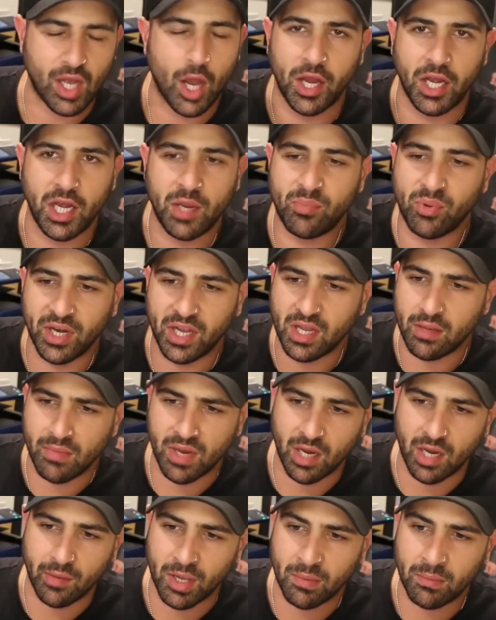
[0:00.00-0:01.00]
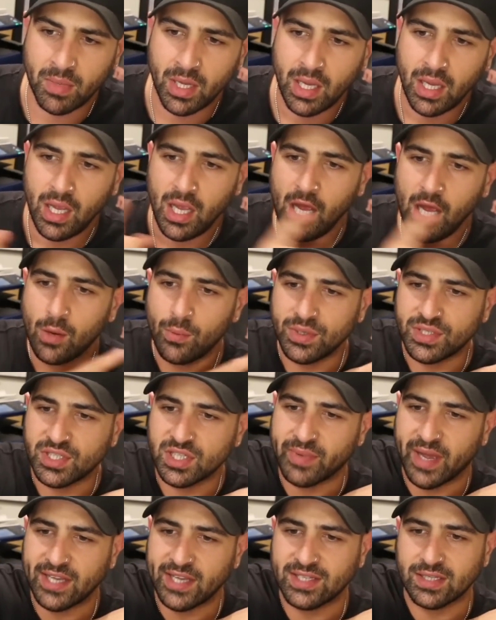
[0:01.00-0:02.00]
I only put in the minimum, which
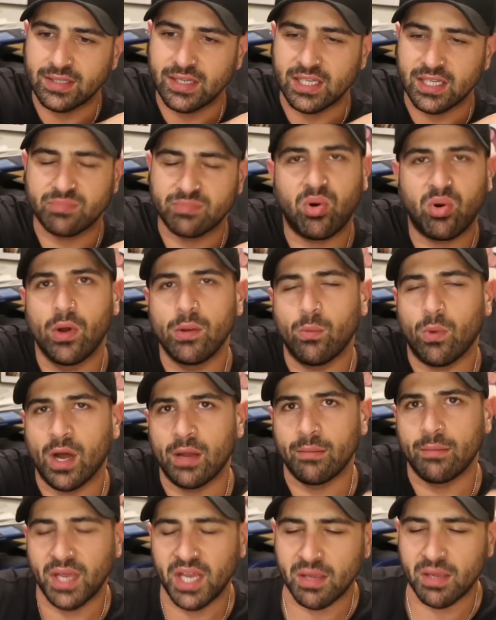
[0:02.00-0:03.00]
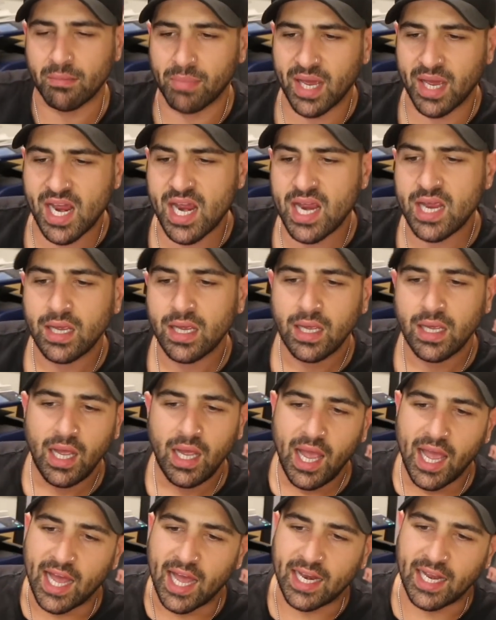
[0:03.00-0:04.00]
is basically this 0.1 BNB.
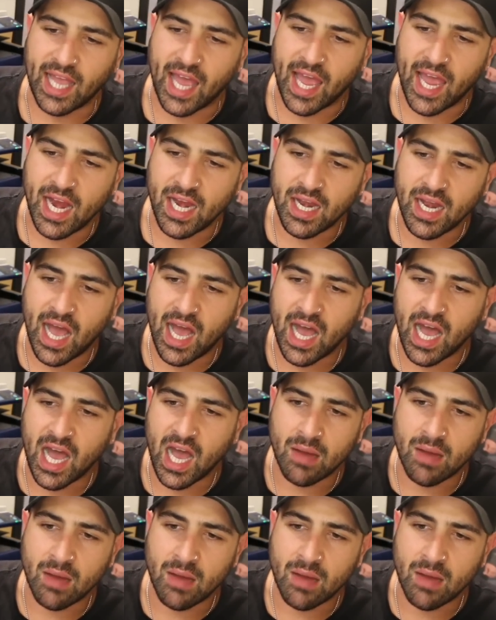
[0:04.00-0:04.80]
And again,